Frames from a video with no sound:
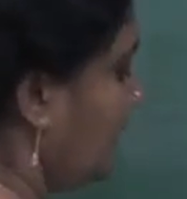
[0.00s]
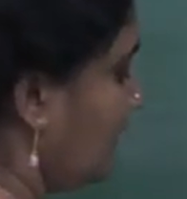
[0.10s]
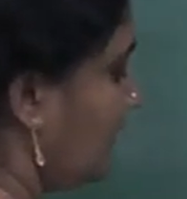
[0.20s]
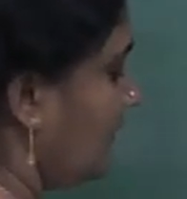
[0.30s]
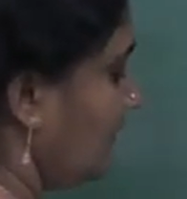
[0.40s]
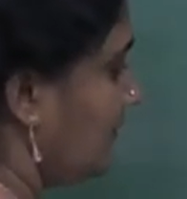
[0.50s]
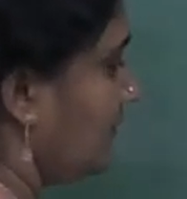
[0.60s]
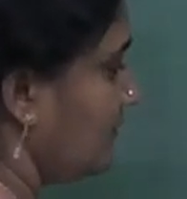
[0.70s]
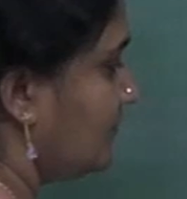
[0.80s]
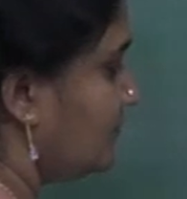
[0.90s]
here
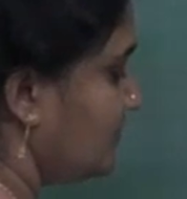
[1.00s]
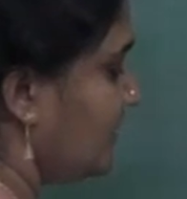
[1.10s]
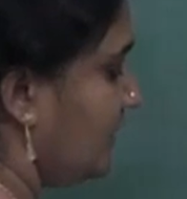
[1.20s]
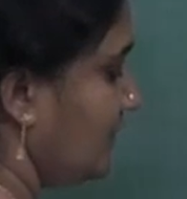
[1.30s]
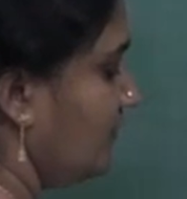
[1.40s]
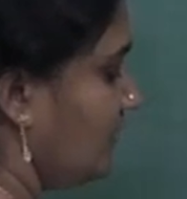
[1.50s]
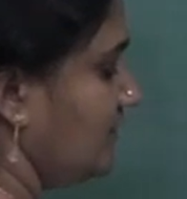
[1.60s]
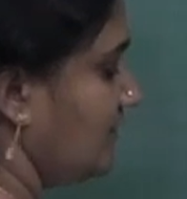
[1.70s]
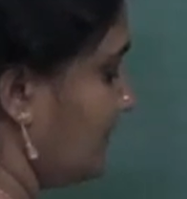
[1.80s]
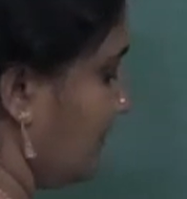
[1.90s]
G
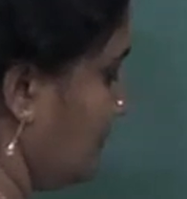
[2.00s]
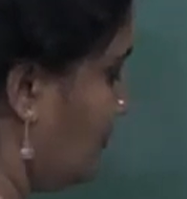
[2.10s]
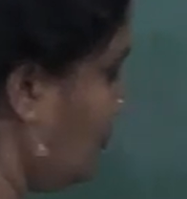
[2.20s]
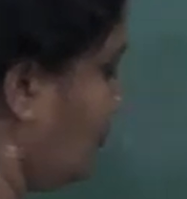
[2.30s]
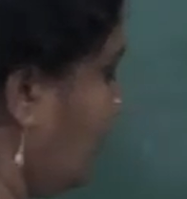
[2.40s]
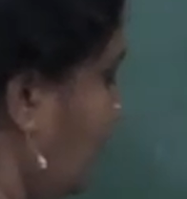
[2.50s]
inverse do this